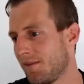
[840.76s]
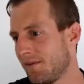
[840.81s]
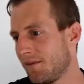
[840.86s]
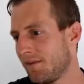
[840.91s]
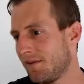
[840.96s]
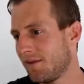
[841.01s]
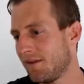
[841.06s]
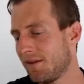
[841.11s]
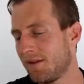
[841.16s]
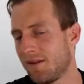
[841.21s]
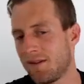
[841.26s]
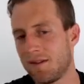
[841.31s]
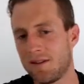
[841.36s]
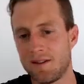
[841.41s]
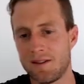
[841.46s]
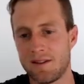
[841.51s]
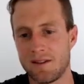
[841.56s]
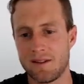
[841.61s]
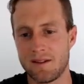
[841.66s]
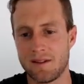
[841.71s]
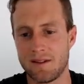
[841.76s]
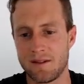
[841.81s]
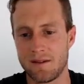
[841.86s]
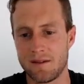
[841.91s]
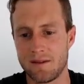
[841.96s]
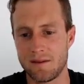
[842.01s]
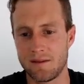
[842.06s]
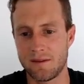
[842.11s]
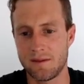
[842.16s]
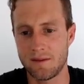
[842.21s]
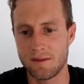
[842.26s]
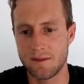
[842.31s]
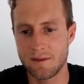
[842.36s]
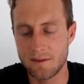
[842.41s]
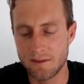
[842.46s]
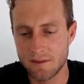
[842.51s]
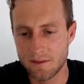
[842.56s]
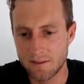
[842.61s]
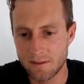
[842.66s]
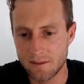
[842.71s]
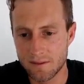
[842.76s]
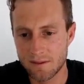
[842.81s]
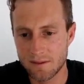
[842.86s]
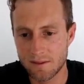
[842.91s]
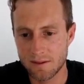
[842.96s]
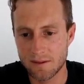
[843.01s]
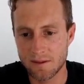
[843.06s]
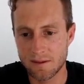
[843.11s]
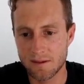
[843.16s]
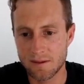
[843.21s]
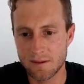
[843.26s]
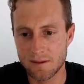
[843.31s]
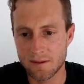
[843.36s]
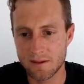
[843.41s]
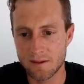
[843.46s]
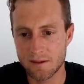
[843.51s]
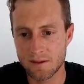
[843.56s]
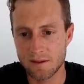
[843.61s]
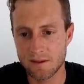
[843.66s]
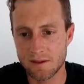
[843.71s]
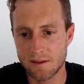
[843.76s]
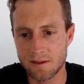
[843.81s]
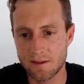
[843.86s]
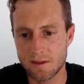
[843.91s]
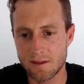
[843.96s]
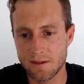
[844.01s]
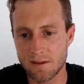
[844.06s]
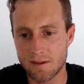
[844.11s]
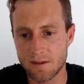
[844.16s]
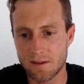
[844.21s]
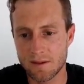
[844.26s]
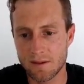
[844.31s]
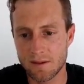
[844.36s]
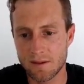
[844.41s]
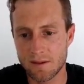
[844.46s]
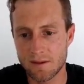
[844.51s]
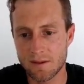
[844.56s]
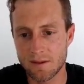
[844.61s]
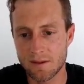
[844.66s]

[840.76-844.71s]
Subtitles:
[no speech]